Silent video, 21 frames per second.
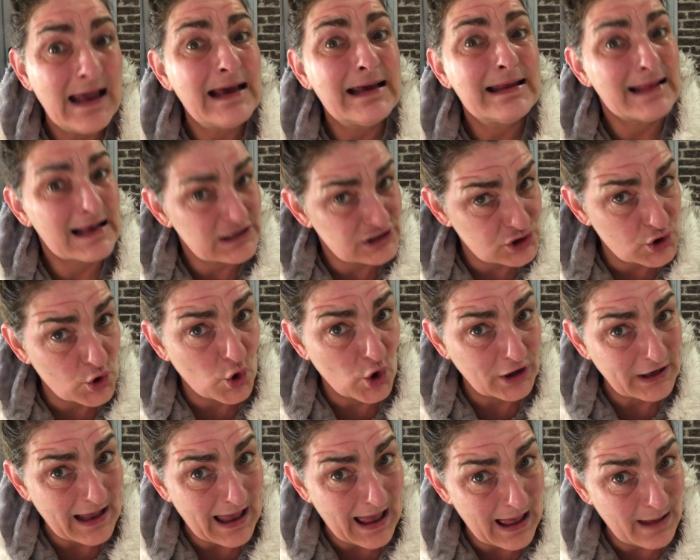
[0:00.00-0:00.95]
That's not going
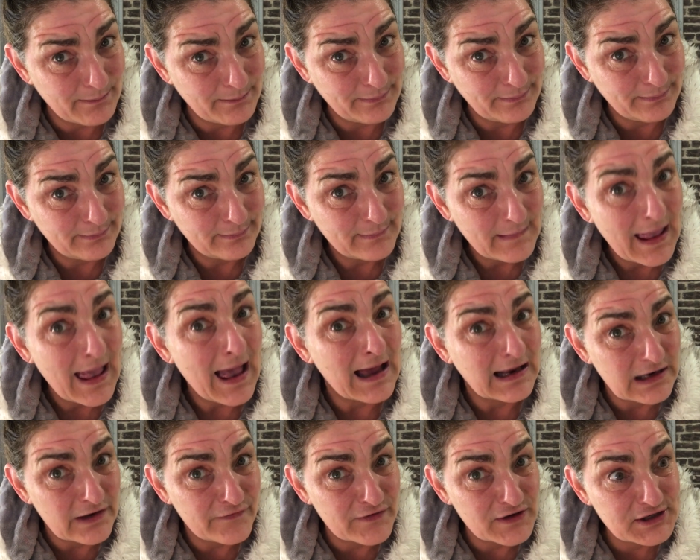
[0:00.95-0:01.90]
to happen. And
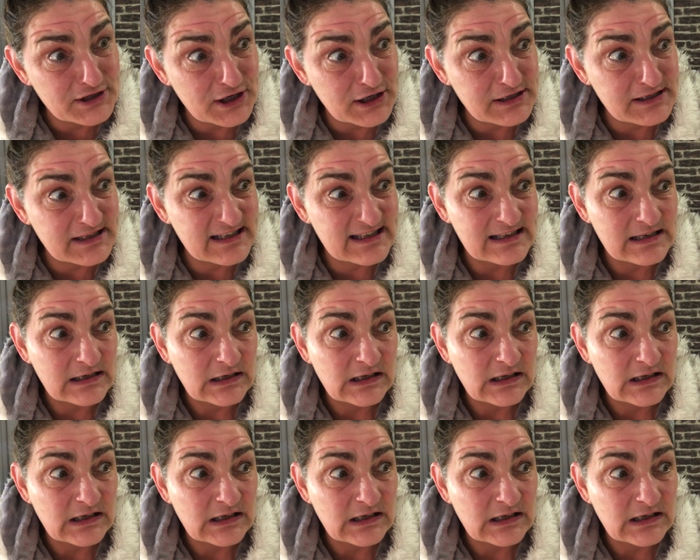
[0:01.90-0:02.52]
if it does,